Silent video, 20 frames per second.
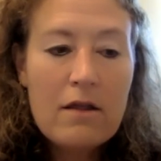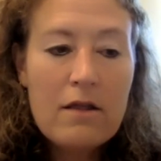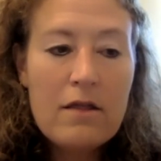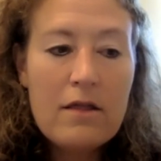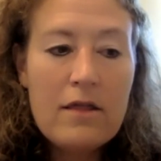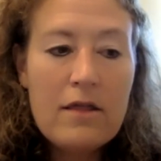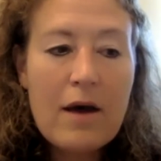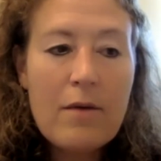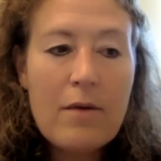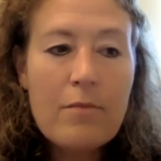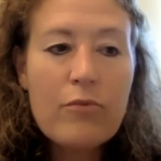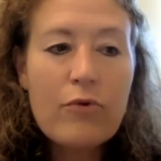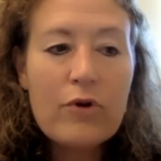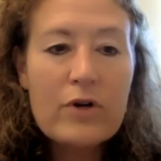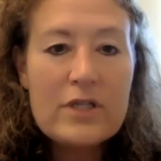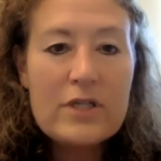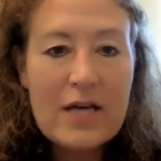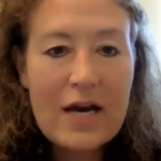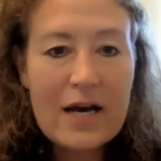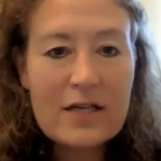that
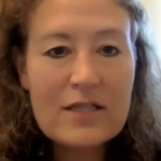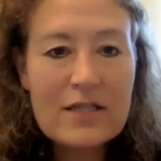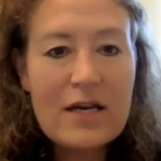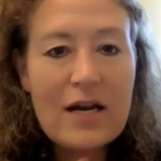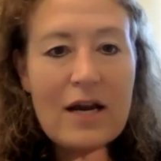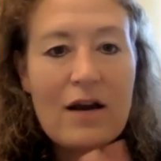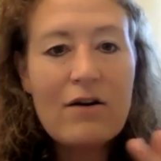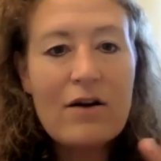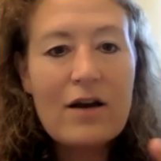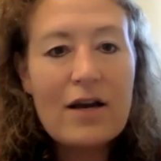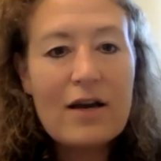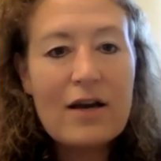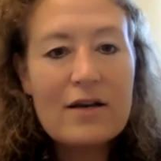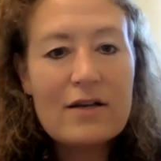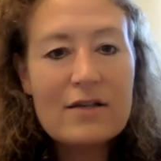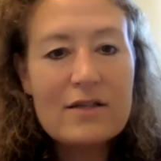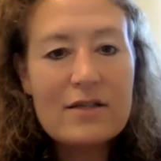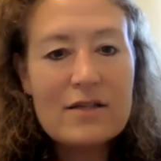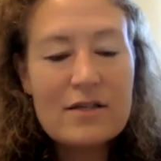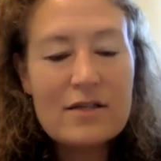protected
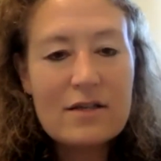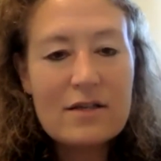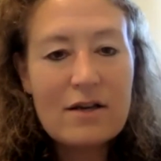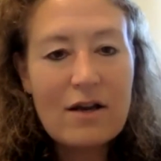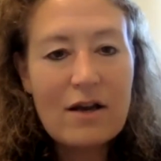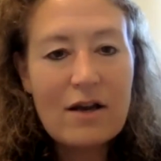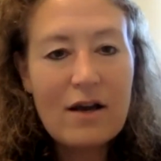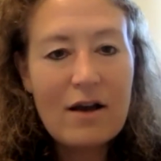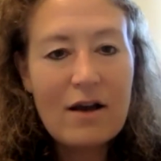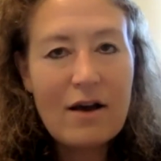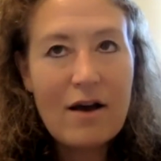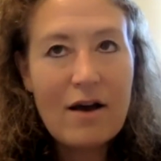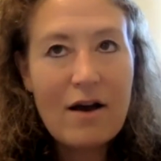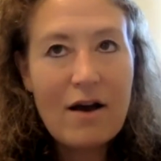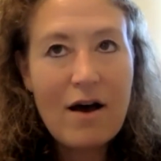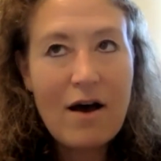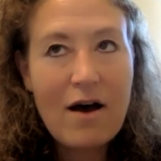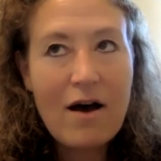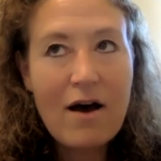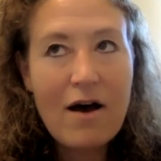areas
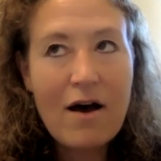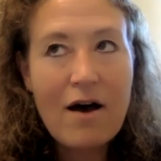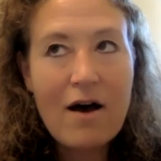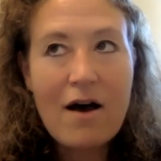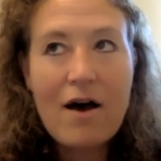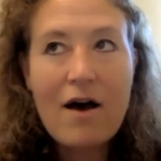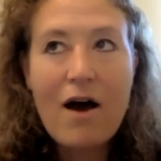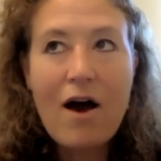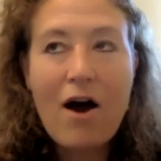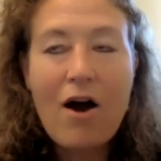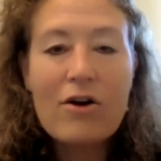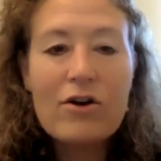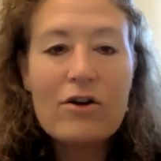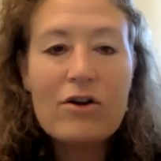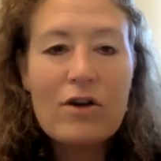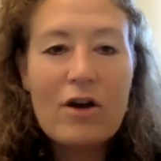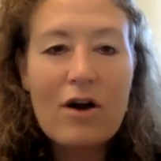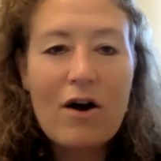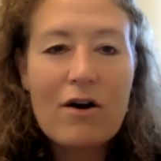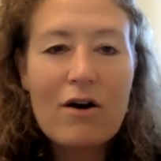
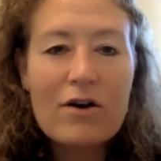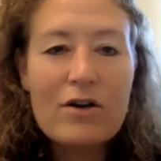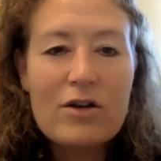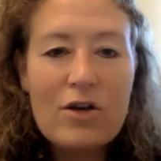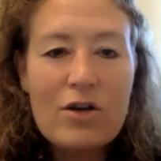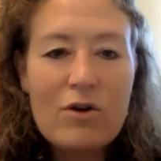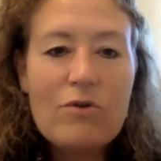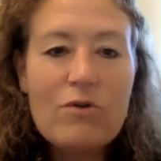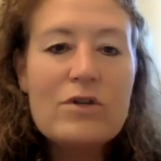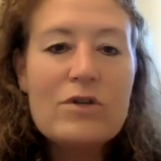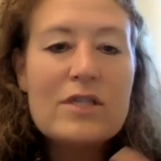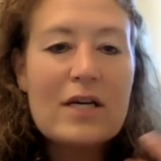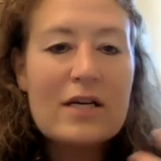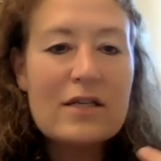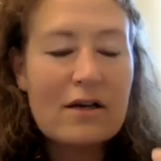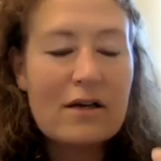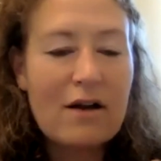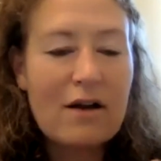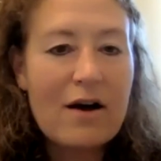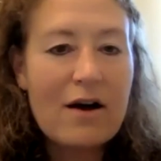are used as
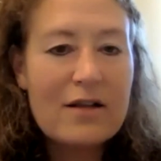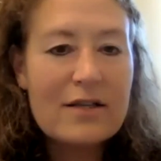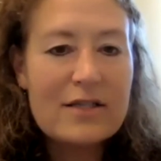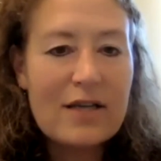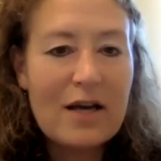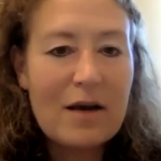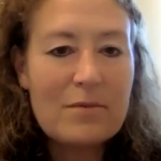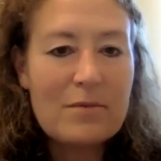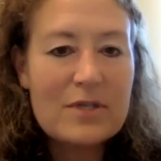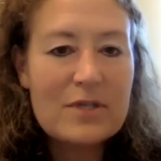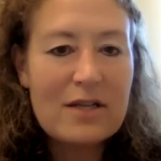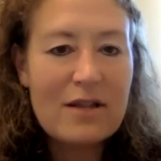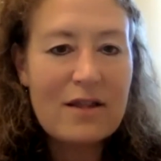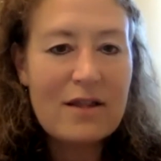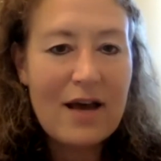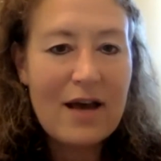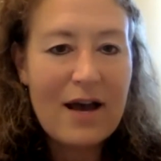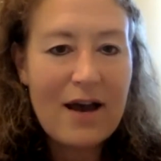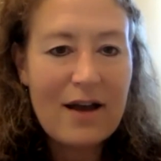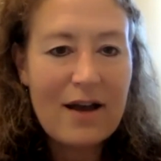a concept
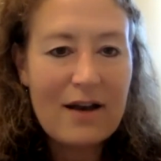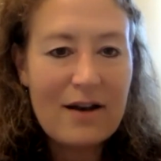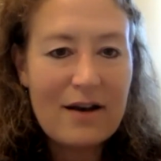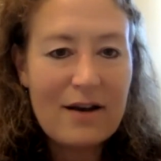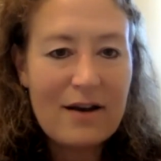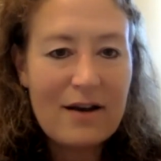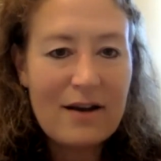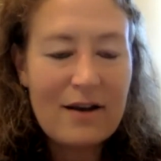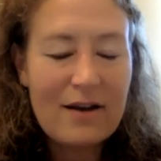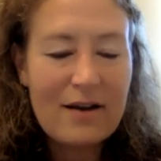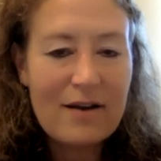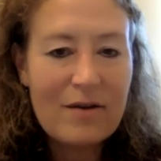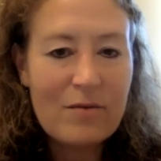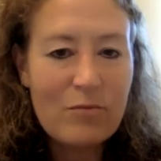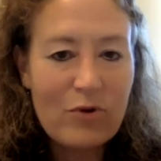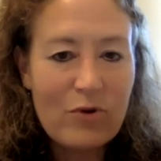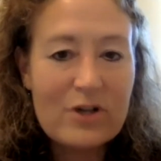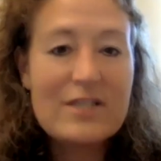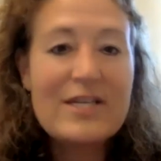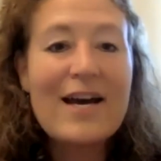that
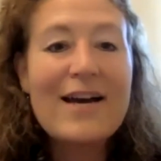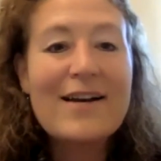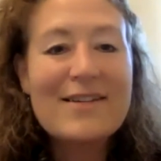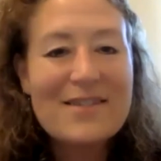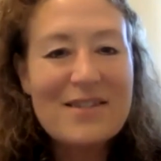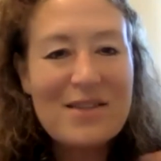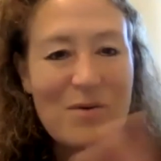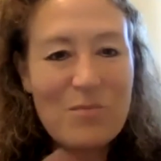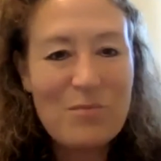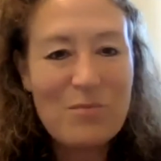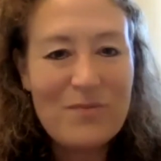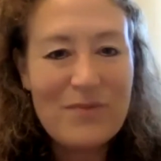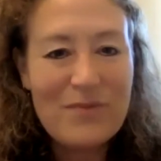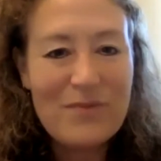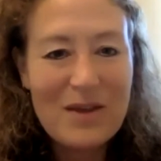protects the